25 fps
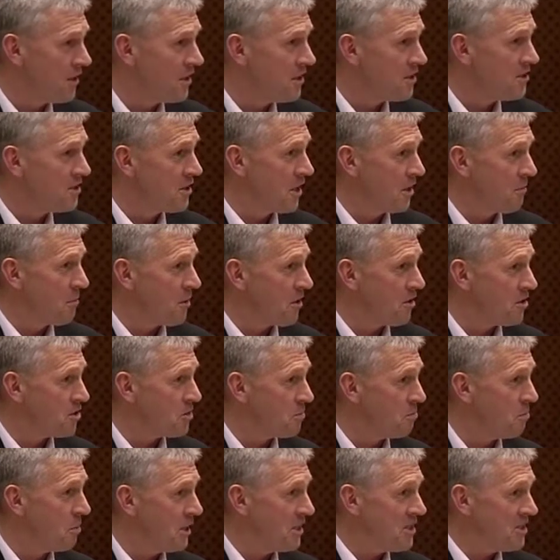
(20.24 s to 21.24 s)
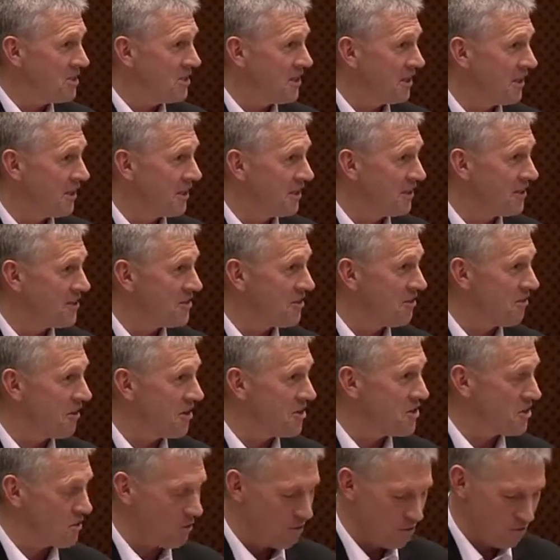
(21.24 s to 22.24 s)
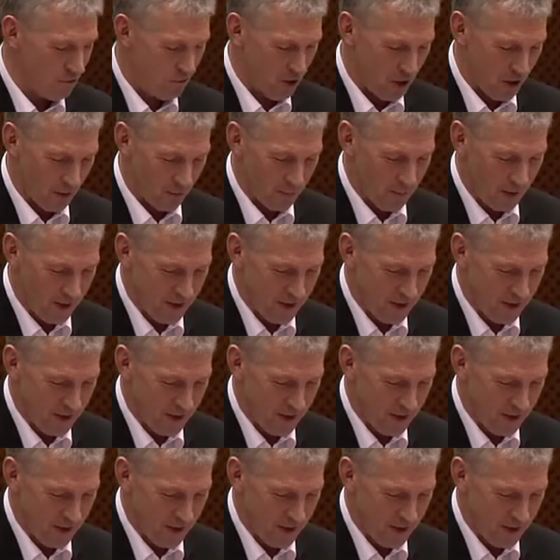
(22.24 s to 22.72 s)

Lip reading: timorous beastie in its original form.